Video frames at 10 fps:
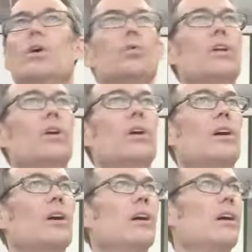We know
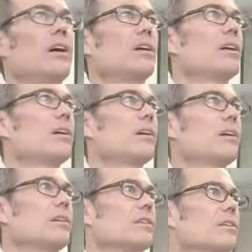
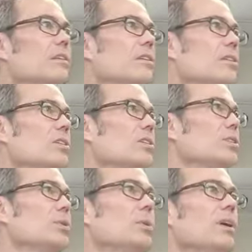a girl
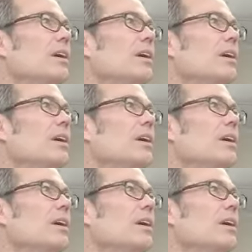who,